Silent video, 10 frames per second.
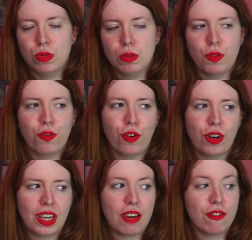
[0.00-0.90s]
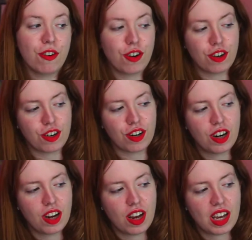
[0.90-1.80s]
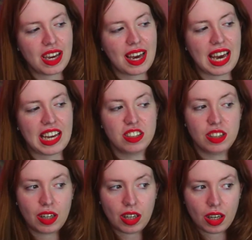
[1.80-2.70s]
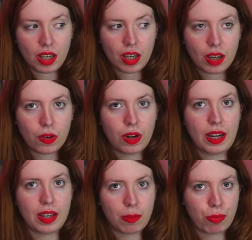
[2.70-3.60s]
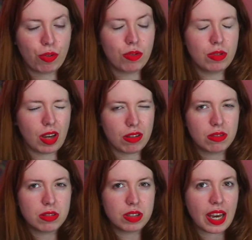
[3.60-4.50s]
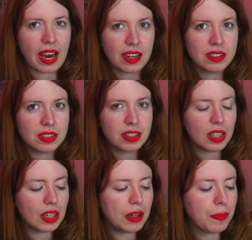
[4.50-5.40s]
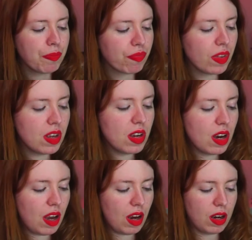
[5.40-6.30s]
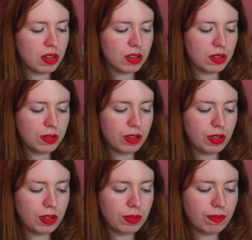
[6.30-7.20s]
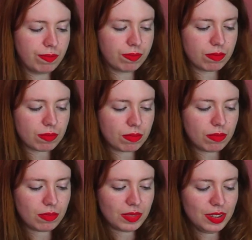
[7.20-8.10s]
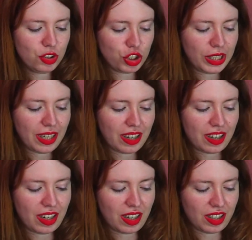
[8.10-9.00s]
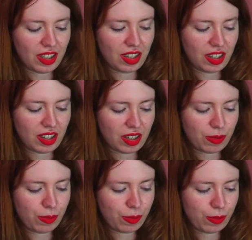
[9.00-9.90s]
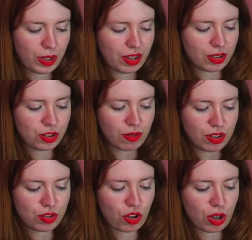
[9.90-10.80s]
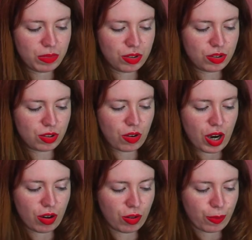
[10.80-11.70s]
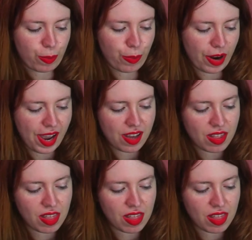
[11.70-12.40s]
before, it gave her anxiety, like a pronounced anxiety. Um, so yeah, I with the something's coming so out of breath,